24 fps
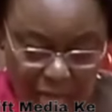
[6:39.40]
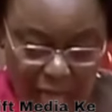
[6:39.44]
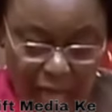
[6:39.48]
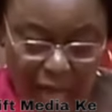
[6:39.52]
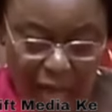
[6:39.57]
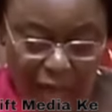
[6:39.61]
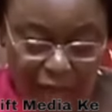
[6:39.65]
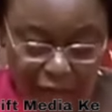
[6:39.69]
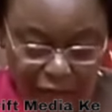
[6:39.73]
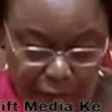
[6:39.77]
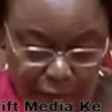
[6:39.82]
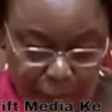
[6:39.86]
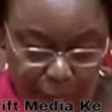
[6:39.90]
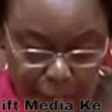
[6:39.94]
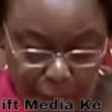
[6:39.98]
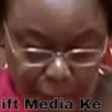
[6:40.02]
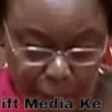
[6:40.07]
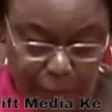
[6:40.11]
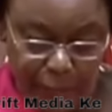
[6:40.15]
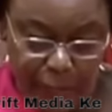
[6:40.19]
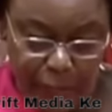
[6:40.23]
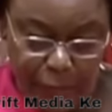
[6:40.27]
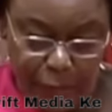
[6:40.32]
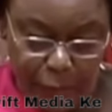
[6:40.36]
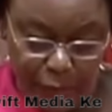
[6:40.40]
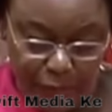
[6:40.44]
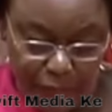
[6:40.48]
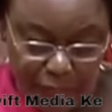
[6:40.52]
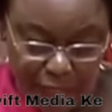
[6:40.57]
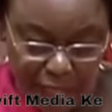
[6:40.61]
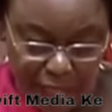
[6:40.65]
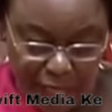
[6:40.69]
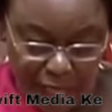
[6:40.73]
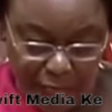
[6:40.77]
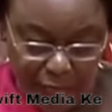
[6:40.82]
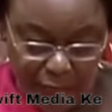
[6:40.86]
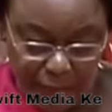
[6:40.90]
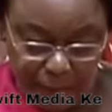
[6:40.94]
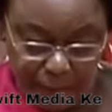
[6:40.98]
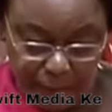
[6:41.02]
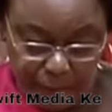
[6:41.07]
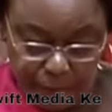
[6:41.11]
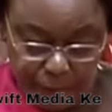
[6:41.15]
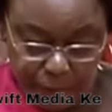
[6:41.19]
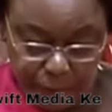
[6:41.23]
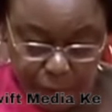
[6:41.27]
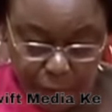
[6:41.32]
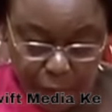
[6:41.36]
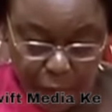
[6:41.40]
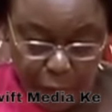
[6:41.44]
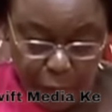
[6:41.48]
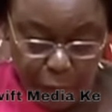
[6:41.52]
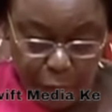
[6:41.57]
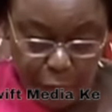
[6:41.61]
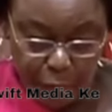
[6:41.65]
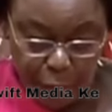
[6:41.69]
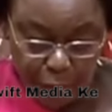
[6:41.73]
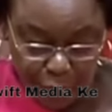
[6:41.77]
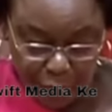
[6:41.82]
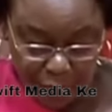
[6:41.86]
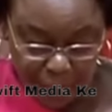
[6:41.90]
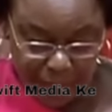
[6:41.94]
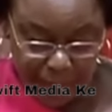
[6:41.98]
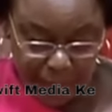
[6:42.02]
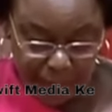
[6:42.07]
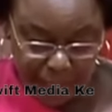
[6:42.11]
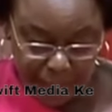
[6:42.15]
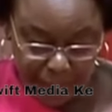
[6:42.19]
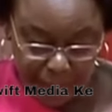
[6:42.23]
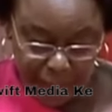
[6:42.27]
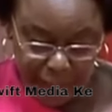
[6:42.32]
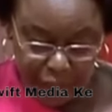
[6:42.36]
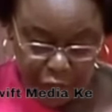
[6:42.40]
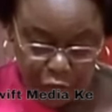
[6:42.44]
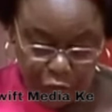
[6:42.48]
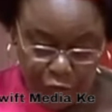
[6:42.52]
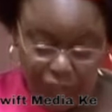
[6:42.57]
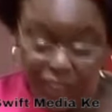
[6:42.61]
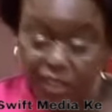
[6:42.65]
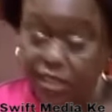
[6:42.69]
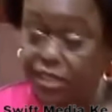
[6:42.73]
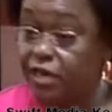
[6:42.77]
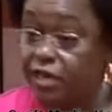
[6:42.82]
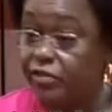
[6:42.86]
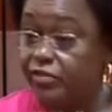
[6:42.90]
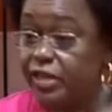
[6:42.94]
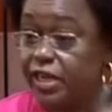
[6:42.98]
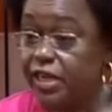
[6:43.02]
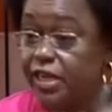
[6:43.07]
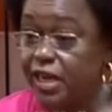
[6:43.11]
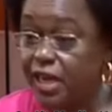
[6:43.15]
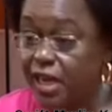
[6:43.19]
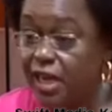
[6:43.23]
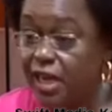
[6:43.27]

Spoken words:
I have a problem with the proposed amendment to the Traffic